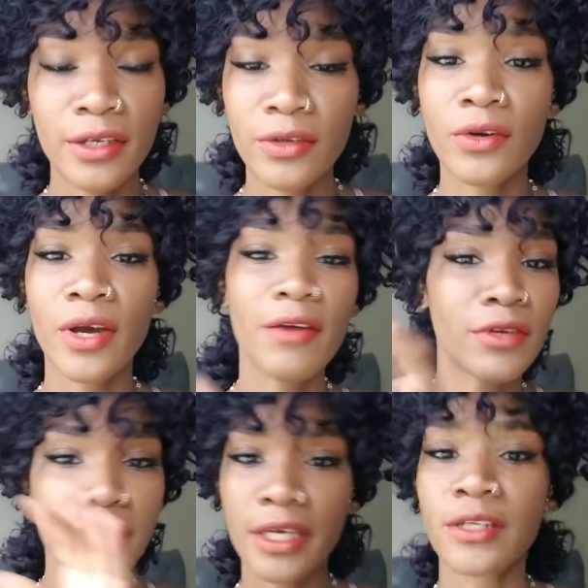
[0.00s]
You know,
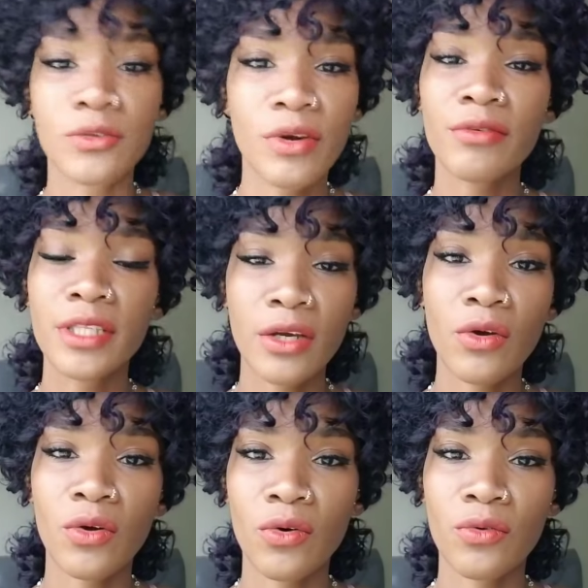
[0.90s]
everything. Do everything
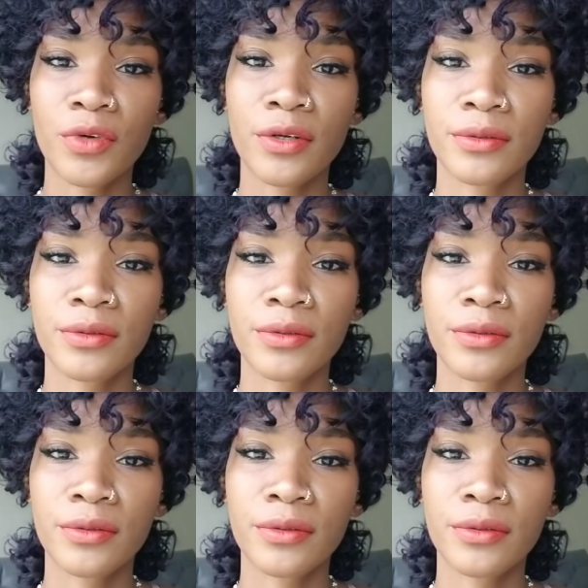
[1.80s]
all over.